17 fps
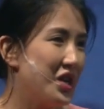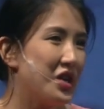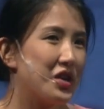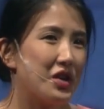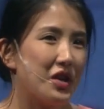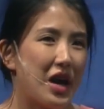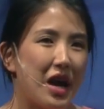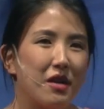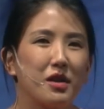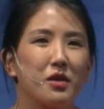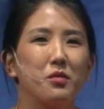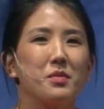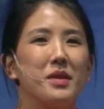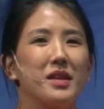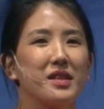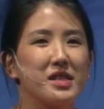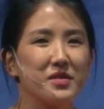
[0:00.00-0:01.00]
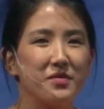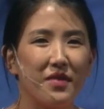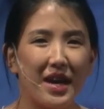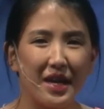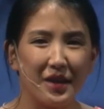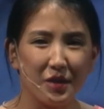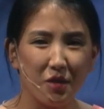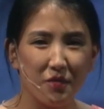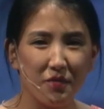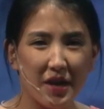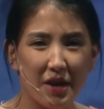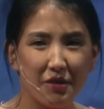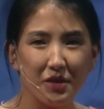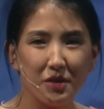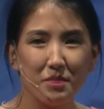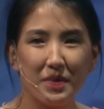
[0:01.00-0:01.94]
You know, how can we make this Vine go viral?